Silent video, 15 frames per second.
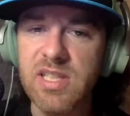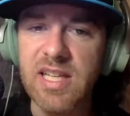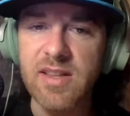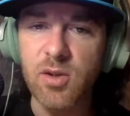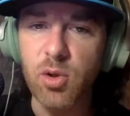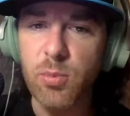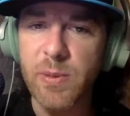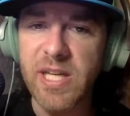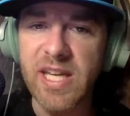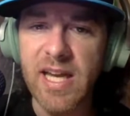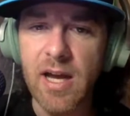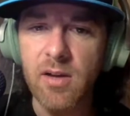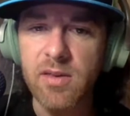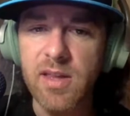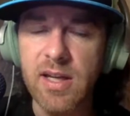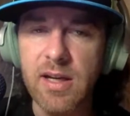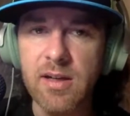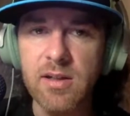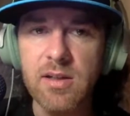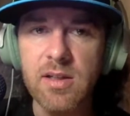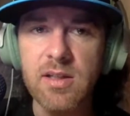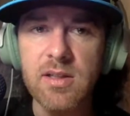Get the Hoop King out
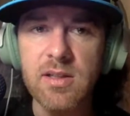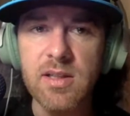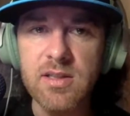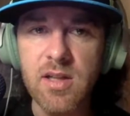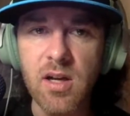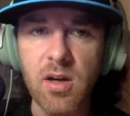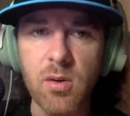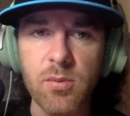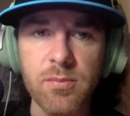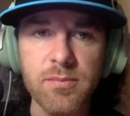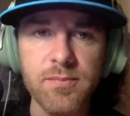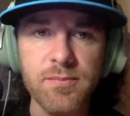there. Let's go.